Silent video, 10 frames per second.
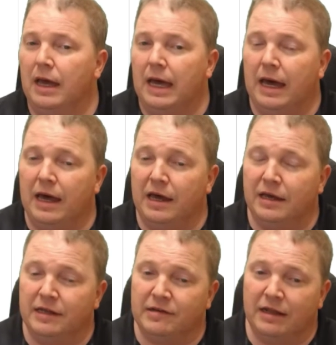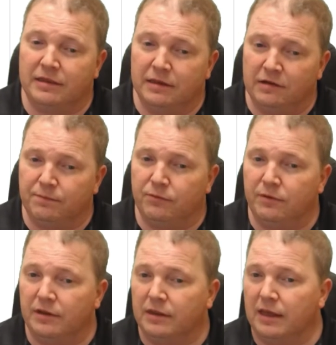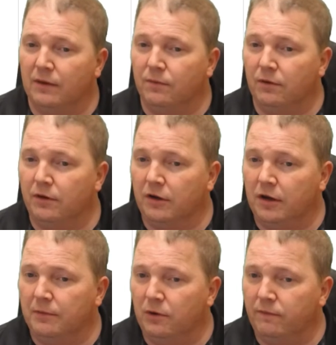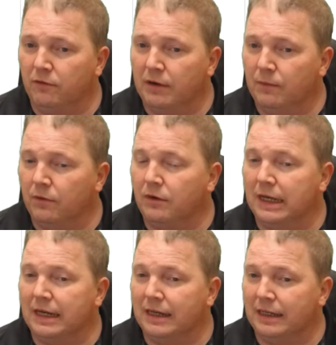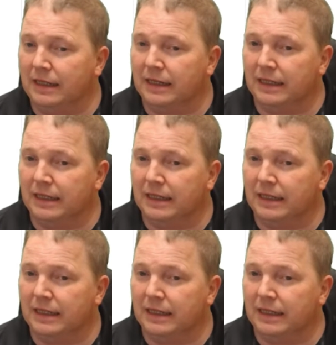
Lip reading: It's at this point that we're going to come over and we're going to click